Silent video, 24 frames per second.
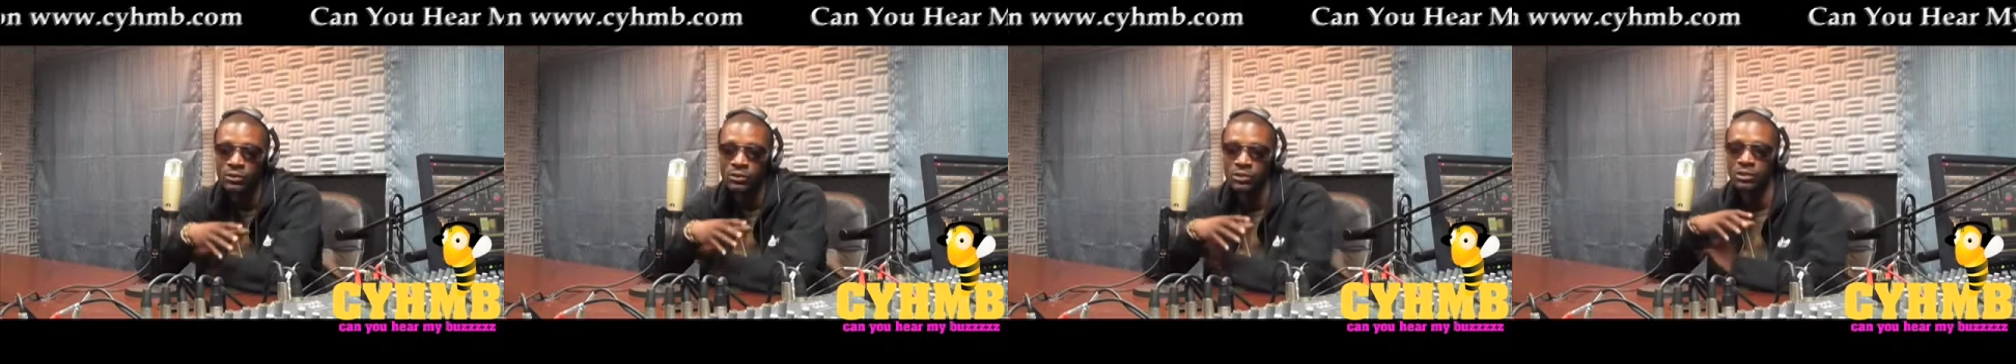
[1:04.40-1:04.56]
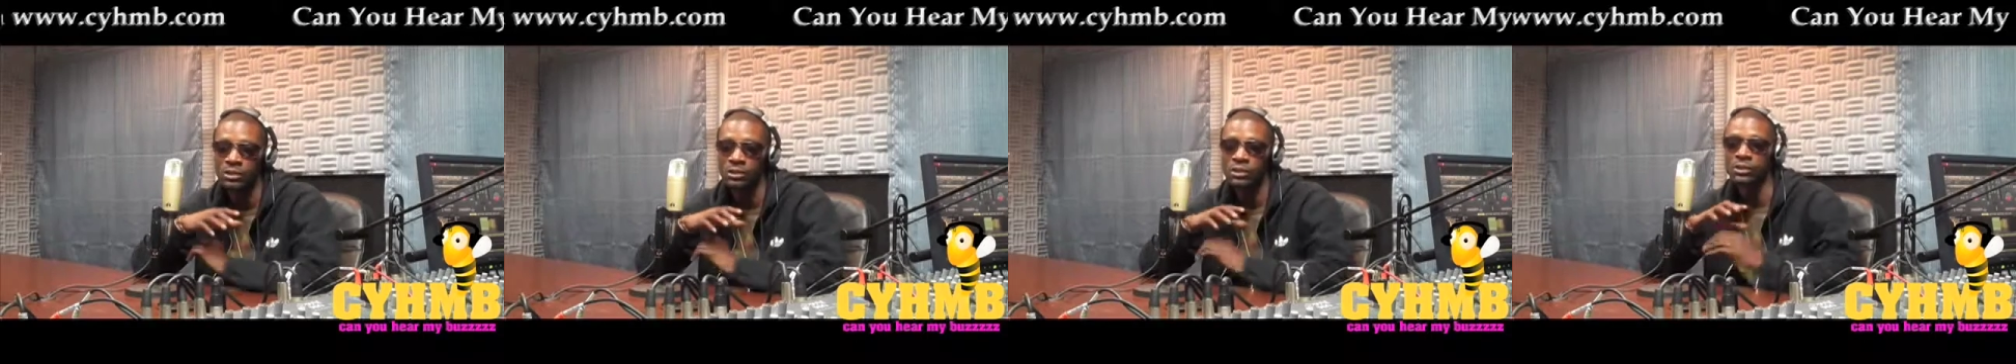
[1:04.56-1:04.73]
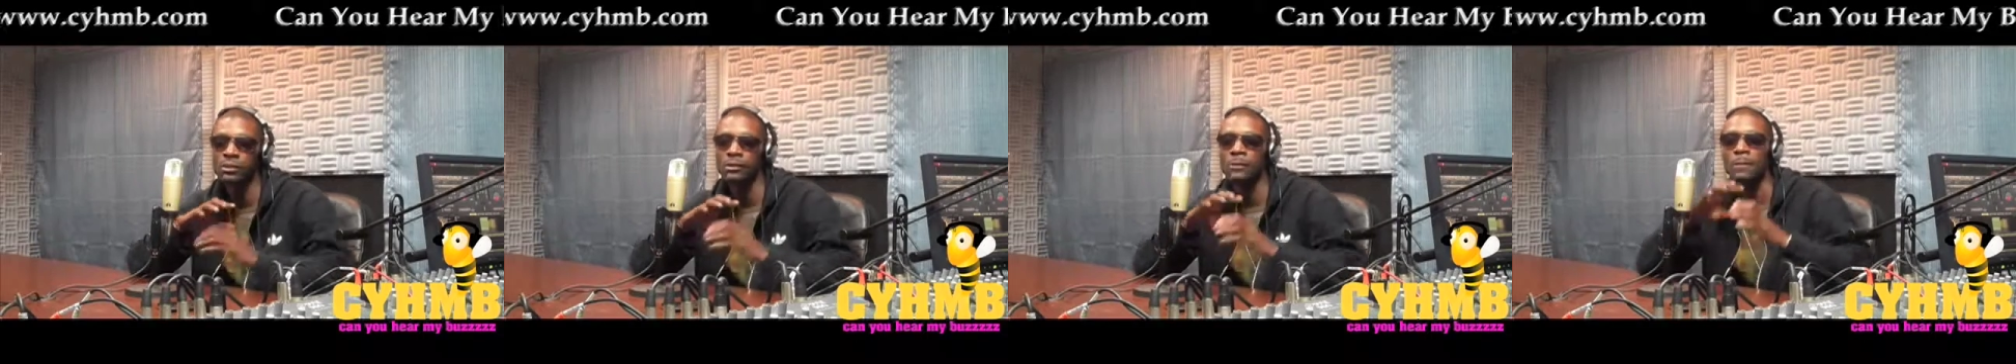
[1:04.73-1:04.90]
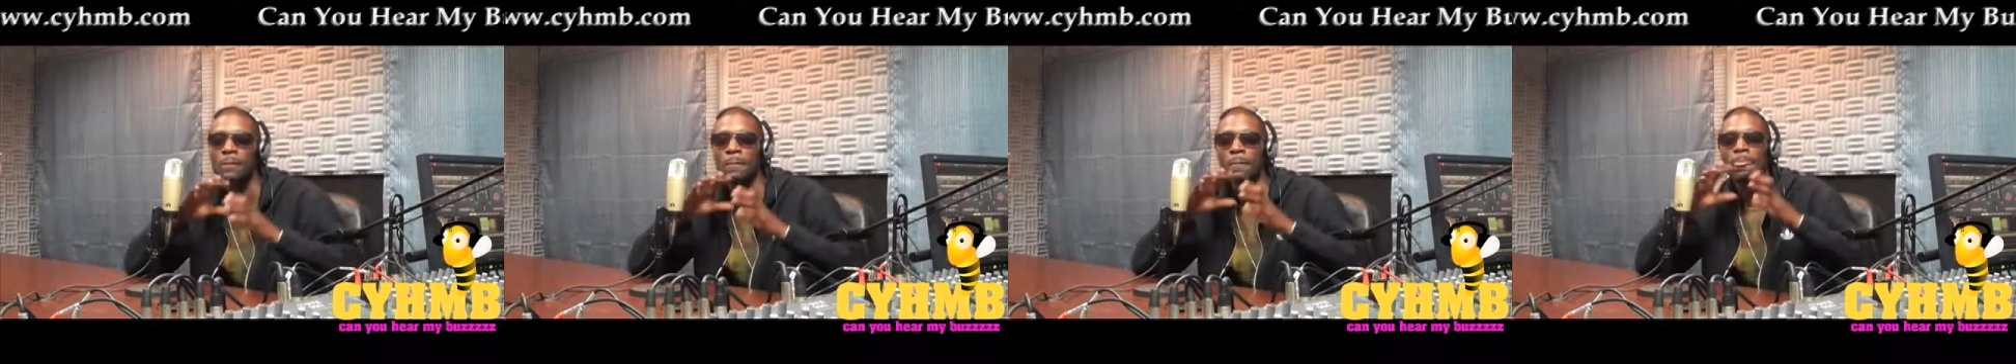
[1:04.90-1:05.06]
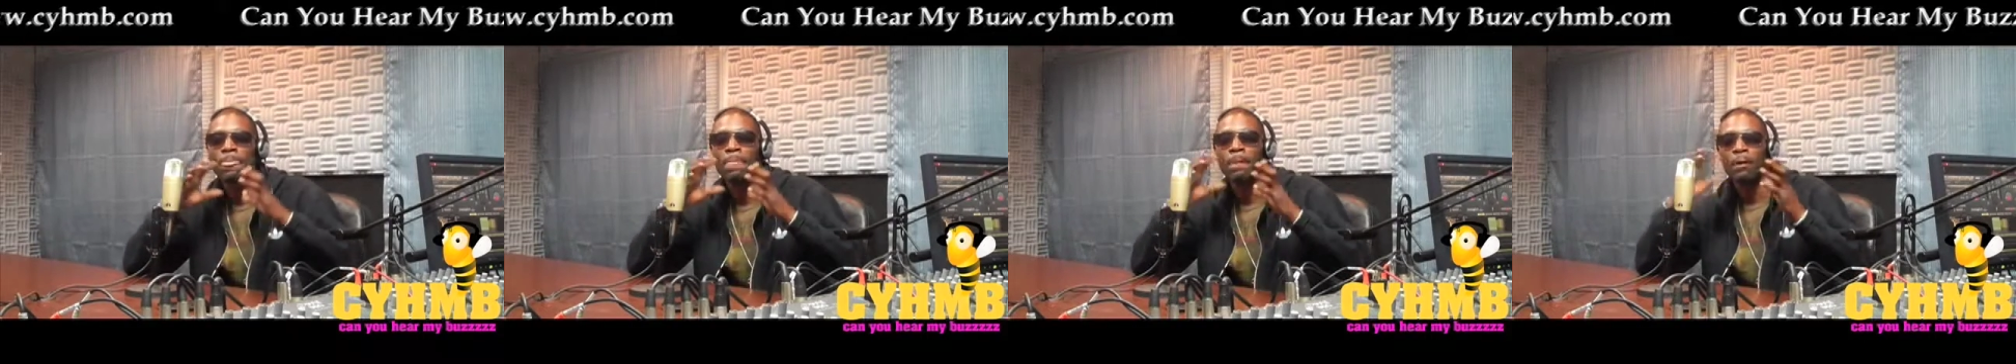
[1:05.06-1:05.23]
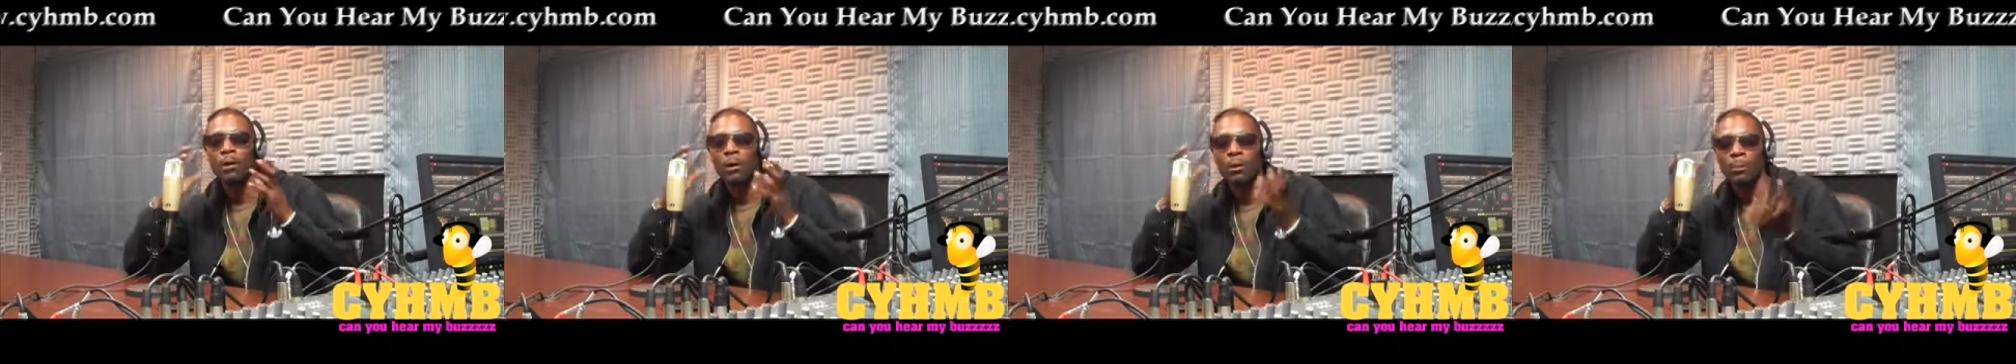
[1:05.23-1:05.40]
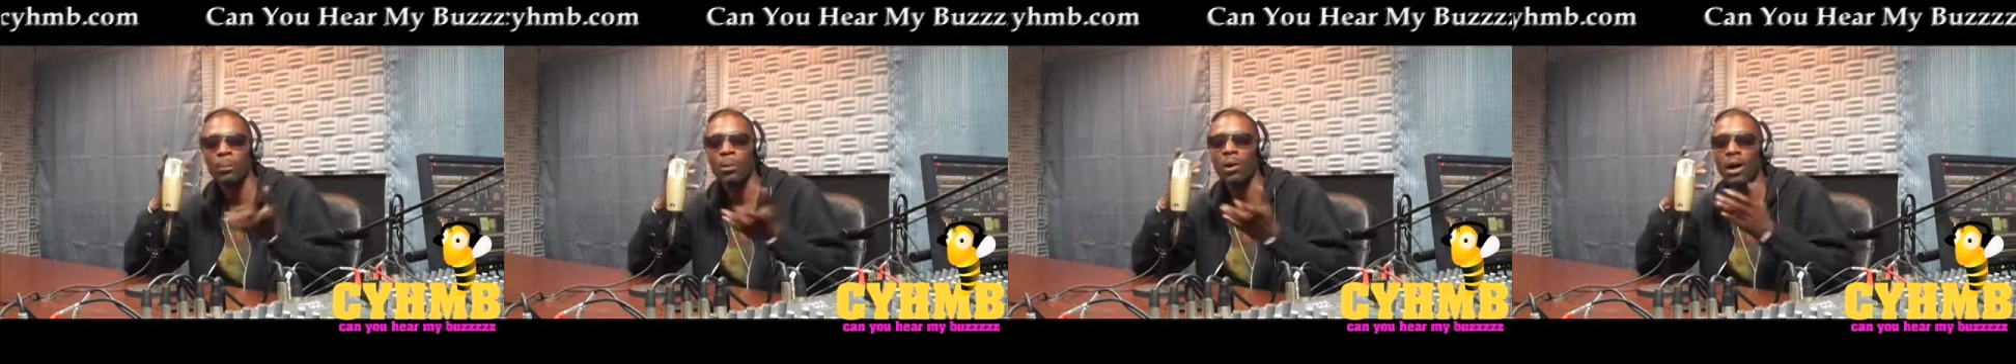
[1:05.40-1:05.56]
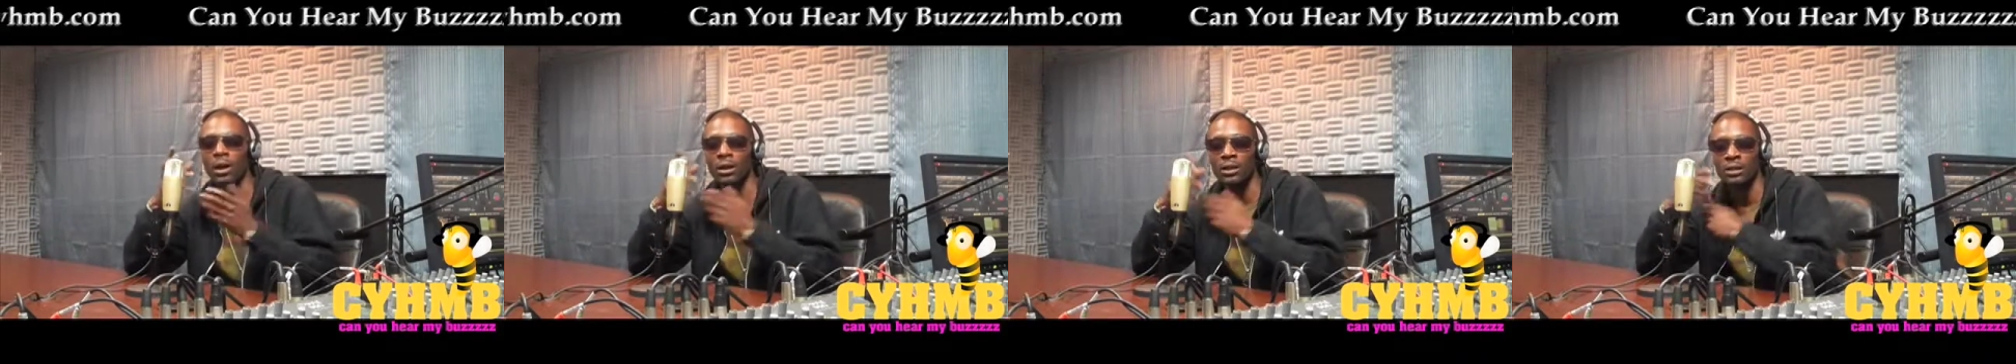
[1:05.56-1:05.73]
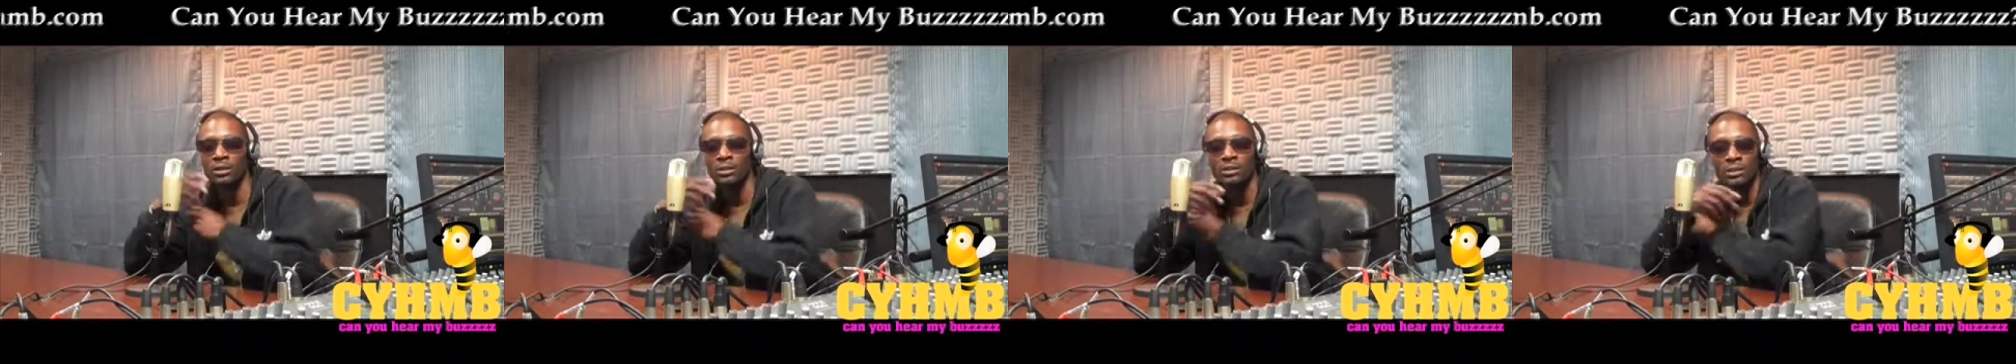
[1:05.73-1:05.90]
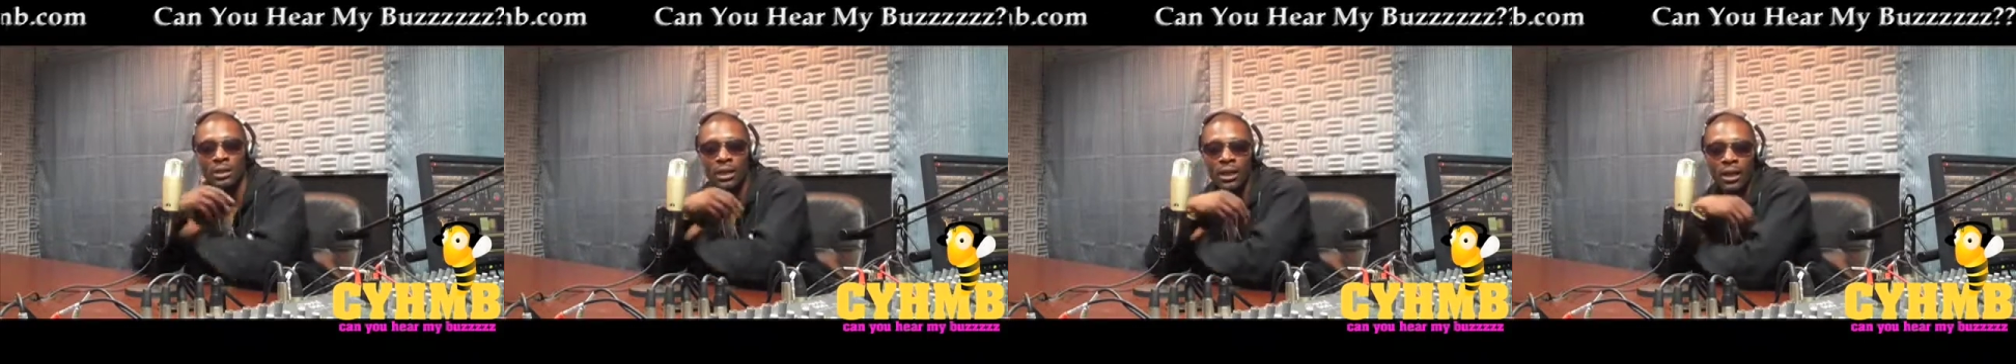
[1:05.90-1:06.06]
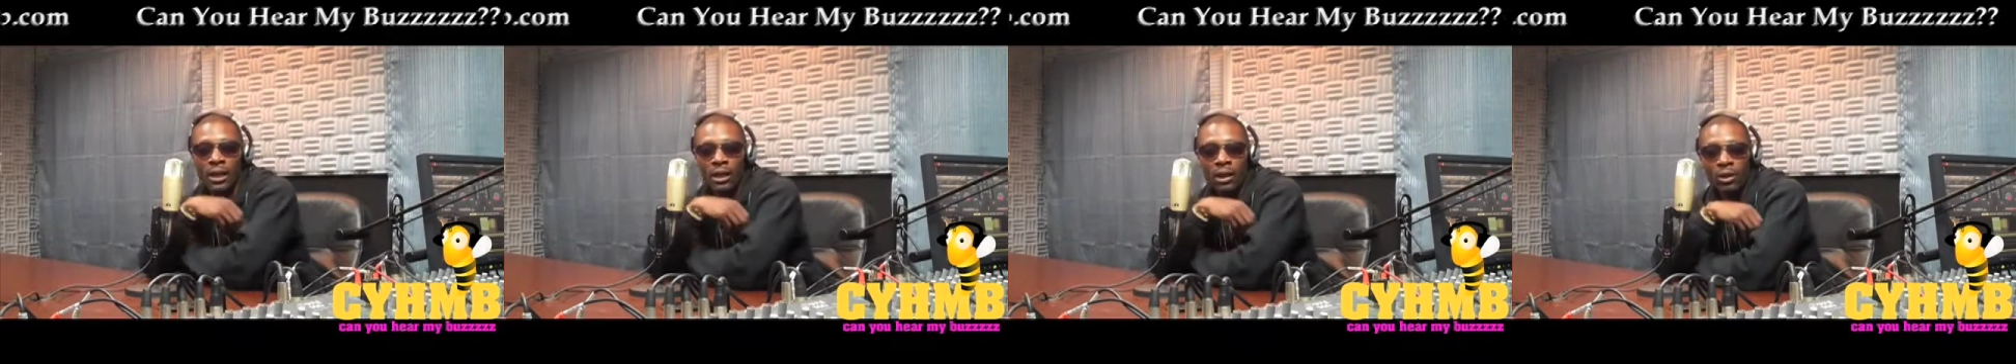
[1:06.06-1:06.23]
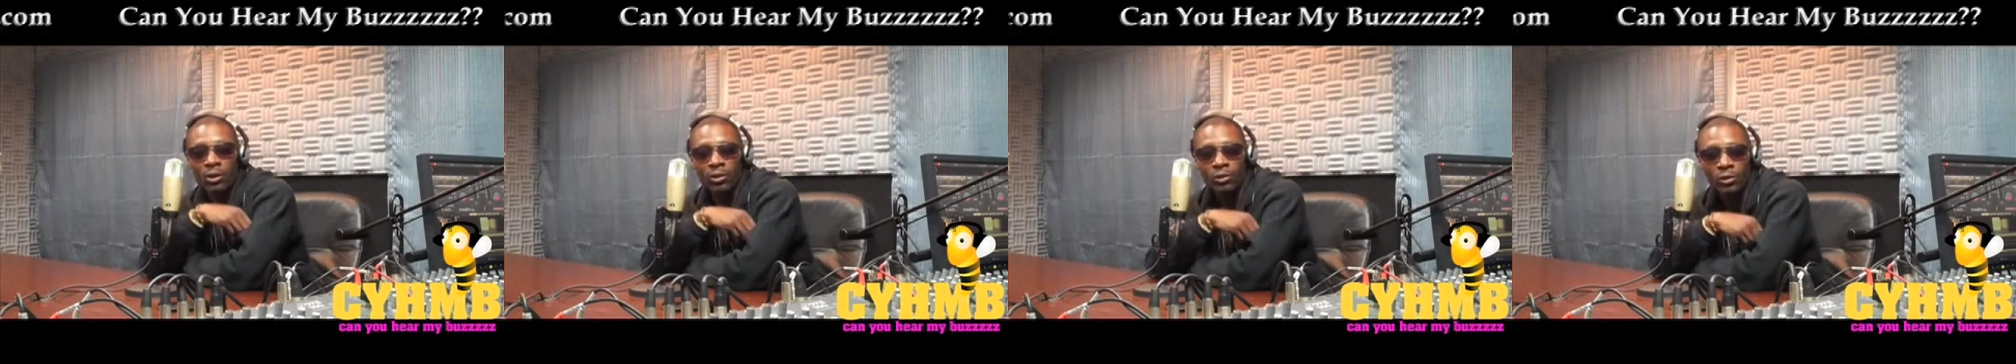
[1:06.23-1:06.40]
is just a part of the
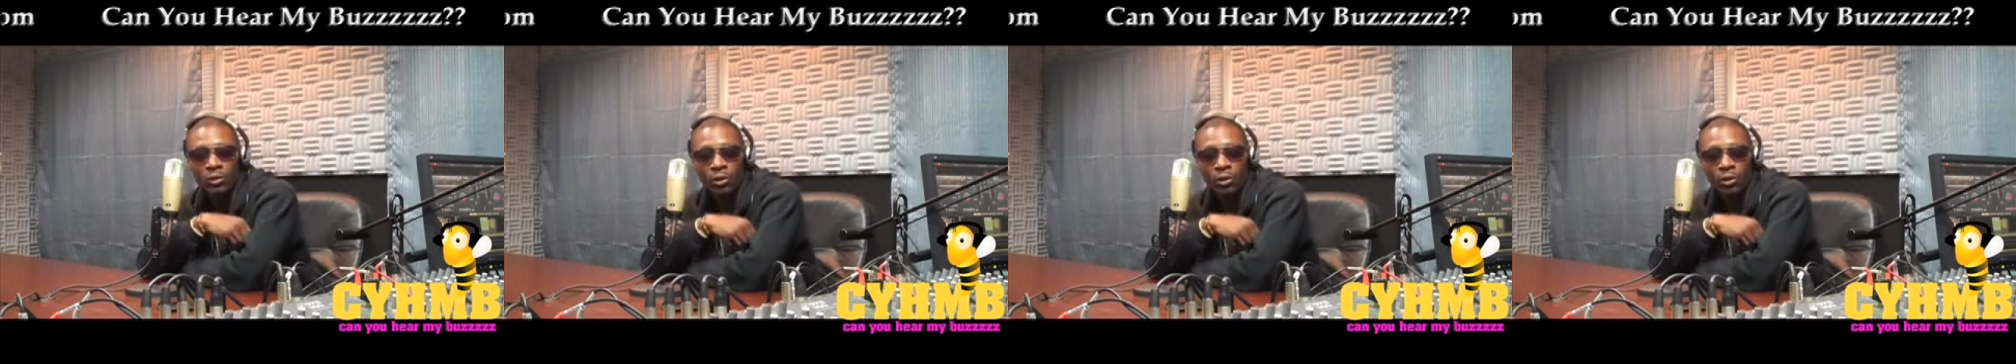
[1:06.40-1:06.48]
sound.